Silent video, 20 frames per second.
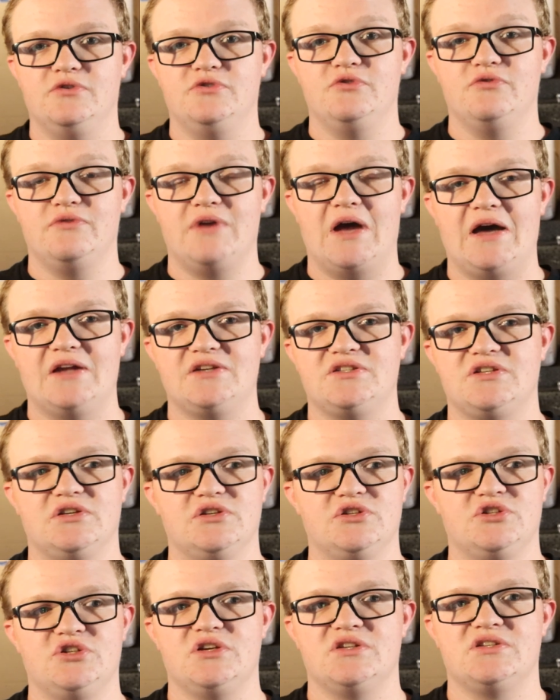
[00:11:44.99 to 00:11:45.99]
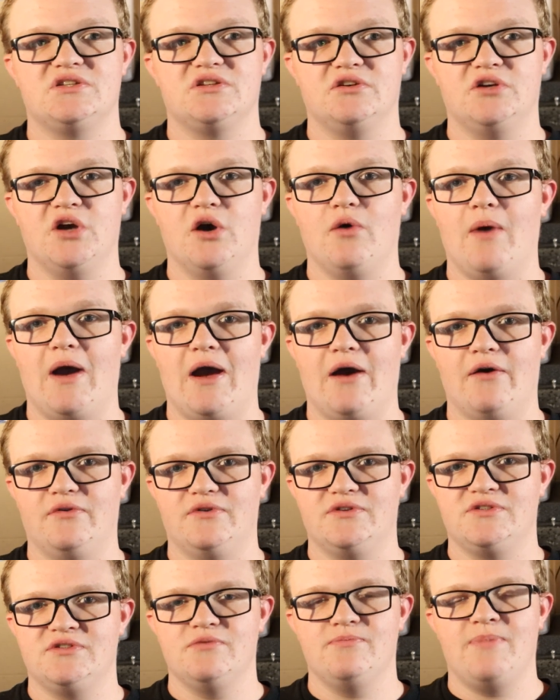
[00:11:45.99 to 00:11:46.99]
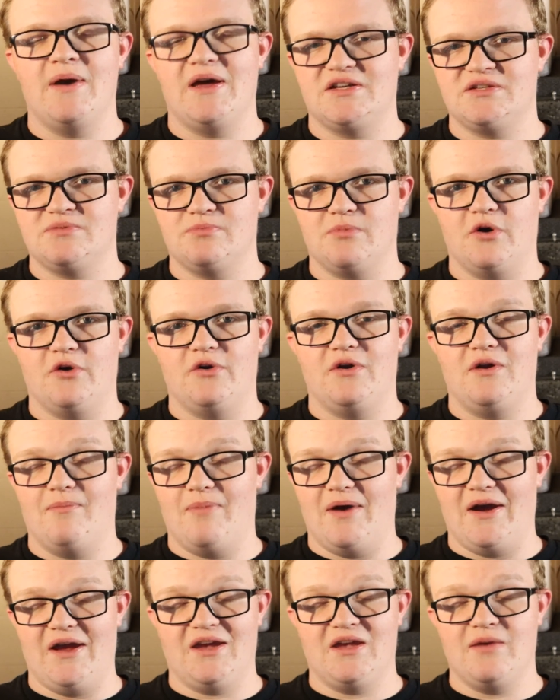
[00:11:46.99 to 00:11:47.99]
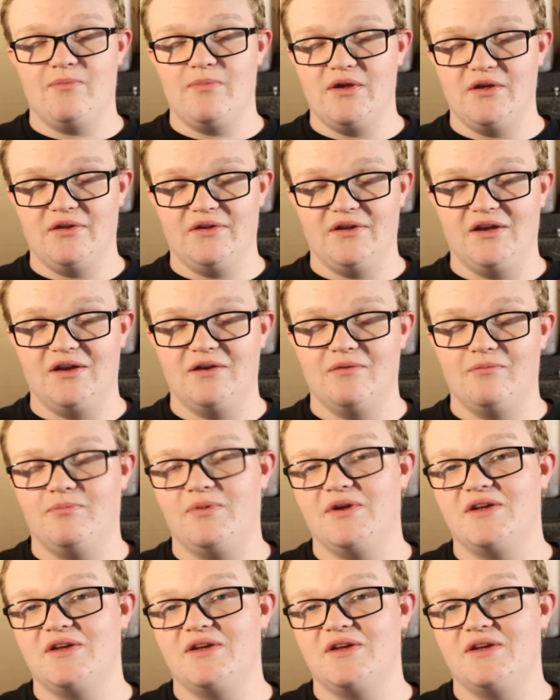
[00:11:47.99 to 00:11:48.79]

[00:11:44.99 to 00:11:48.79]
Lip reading: Do not just go out to PetSmart and buy a chameleon